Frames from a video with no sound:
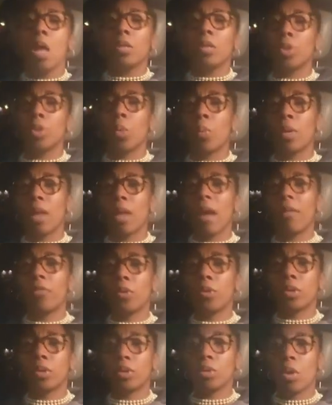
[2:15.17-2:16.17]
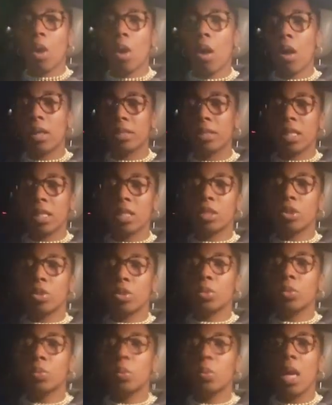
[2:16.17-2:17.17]
So whatever is causing
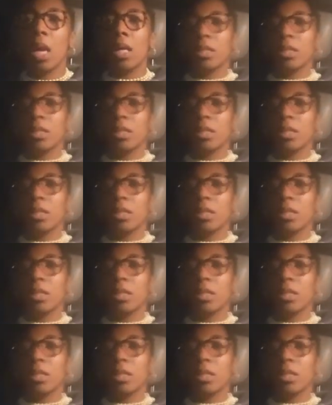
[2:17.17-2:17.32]
you